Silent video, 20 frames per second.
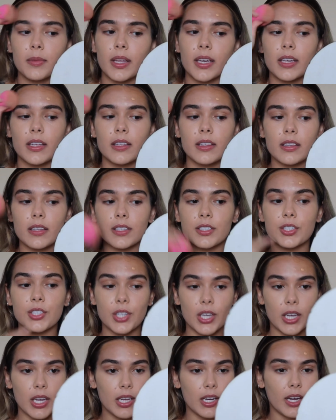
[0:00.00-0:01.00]
Like, this
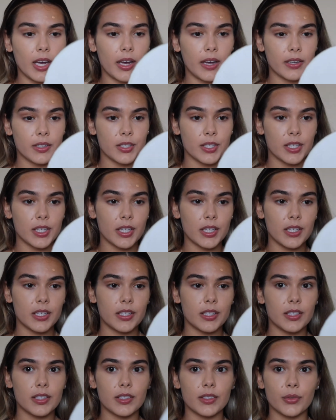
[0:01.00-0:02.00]
shade actually
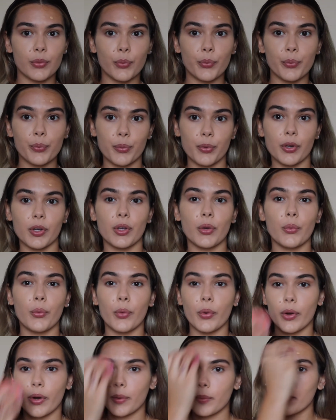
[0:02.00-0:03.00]
is pretty
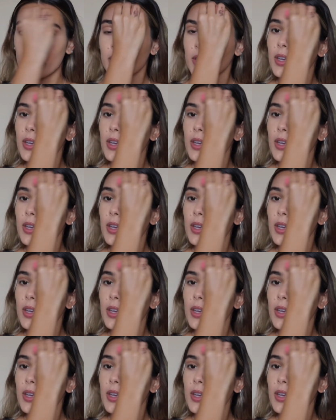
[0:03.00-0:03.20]
warm,